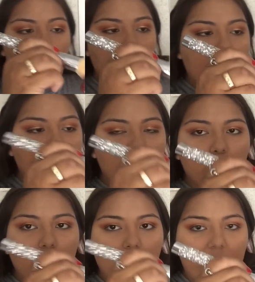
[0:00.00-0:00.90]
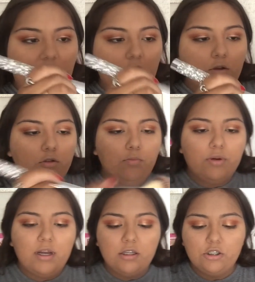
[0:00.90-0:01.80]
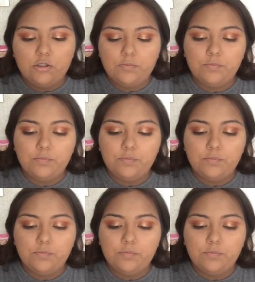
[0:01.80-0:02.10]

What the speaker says: get some with my angled brush